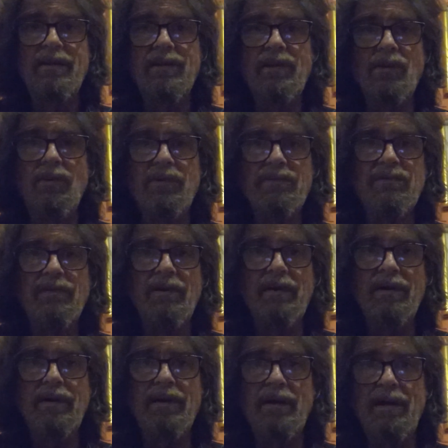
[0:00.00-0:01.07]
there was
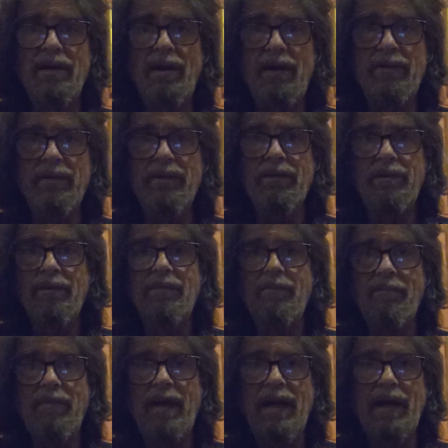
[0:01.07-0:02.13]
uh, another
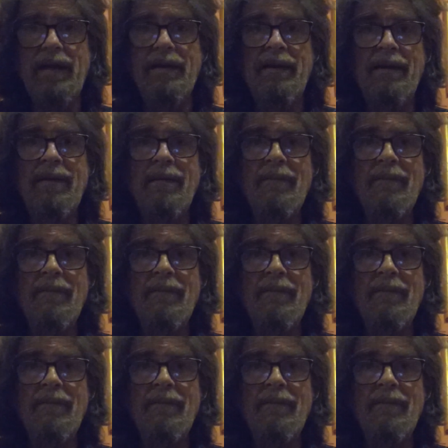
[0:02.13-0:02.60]
man